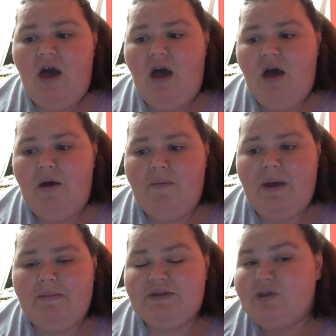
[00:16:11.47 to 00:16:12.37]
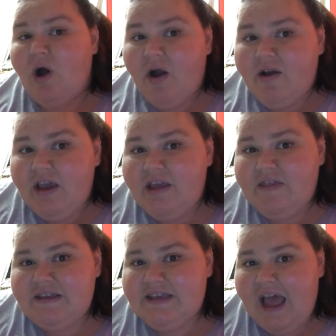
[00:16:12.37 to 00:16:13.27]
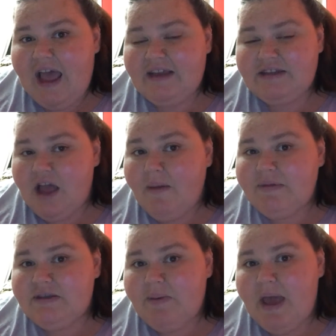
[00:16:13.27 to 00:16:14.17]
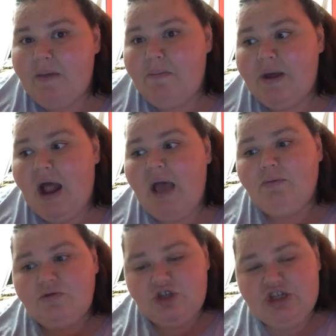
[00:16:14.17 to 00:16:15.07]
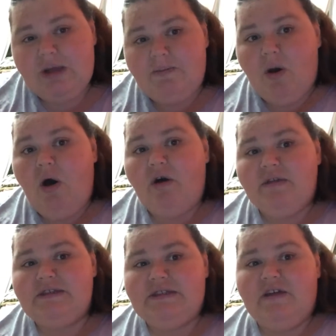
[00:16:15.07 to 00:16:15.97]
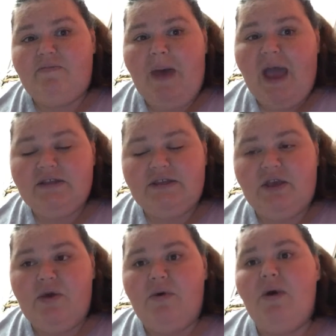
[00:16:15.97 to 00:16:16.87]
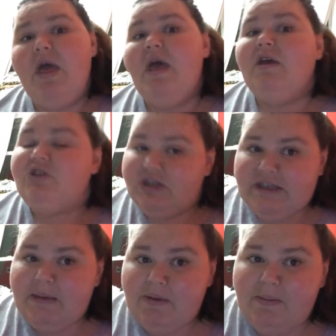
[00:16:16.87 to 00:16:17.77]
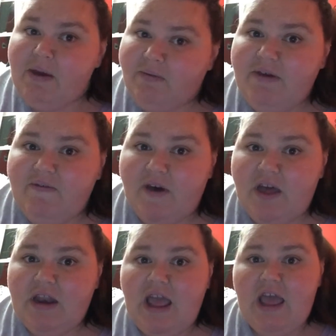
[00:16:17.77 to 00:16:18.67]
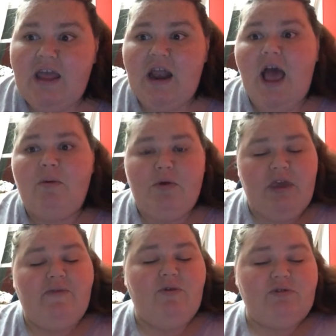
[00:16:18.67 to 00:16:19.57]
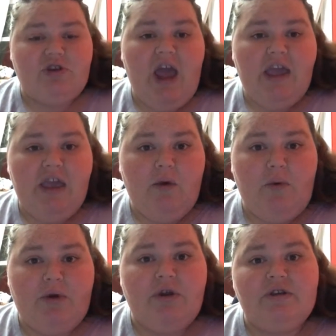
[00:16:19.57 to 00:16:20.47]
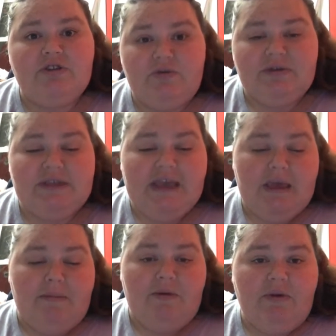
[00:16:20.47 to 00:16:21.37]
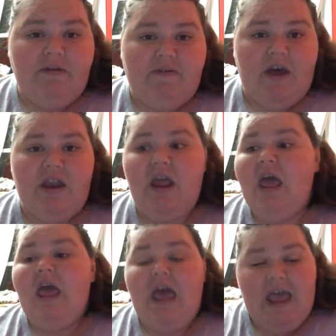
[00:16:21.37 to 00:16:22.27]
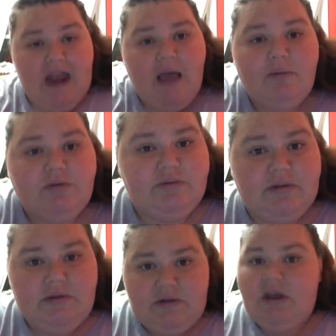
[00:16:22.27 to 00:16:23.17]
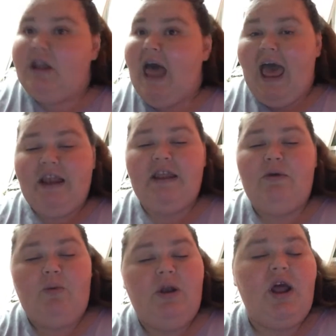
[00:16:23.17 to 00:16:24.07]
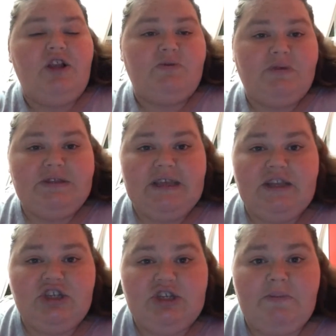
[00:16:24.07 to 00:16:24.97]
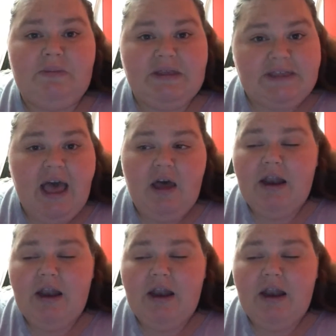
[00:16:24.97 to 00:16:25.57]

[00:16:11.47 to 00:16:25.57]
Um, I'm sorry this had to come this way, but I will ship all this stuff back to you. Just give me my refund and I will give you a tracking order as soon as I get my refund, and I will gladly one hundred percent ship this out.